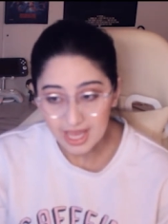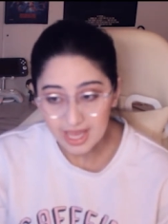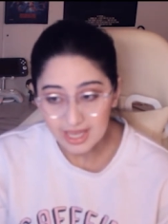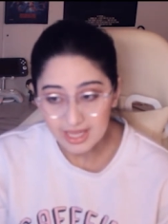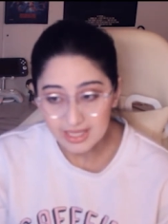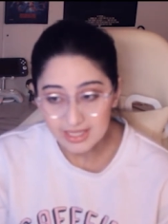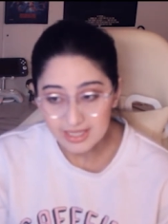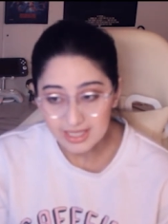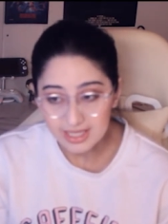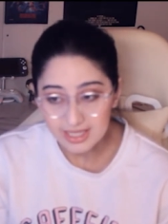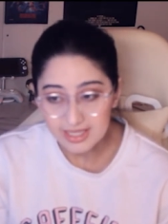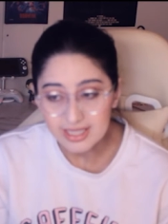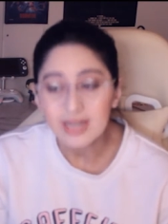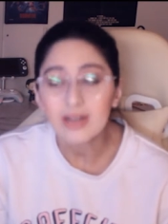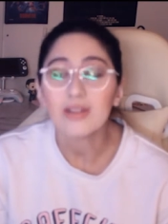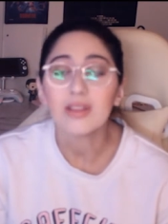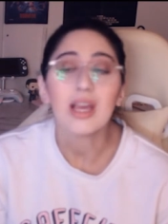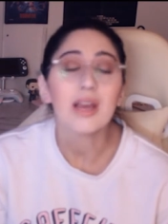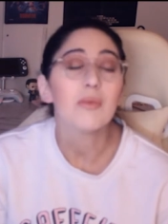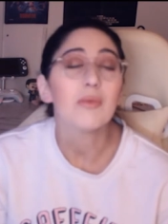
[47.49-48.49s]
and an
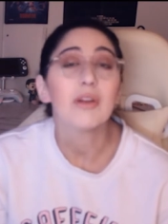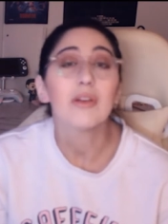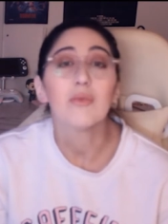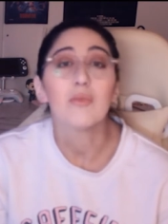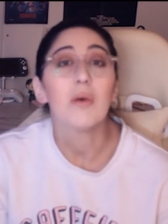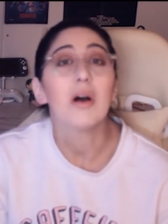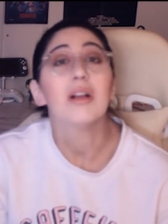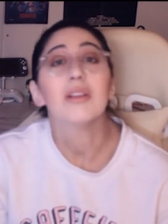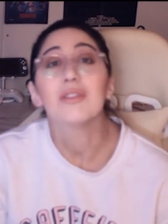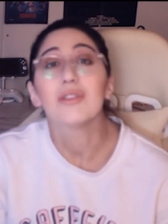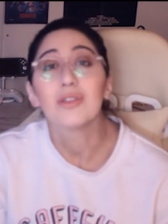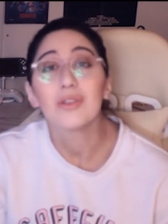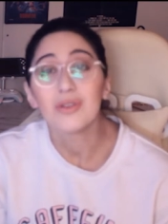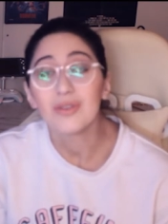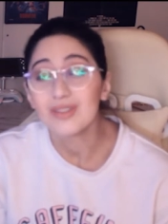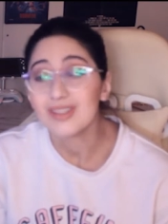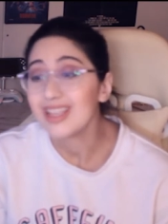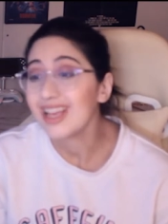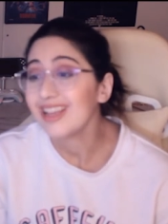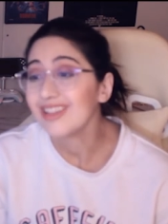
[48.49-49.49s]
entire library of
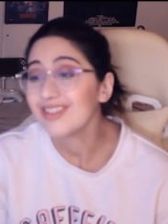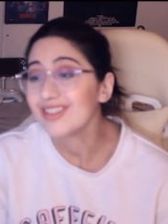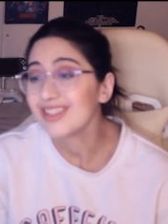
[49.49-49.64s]
monsters that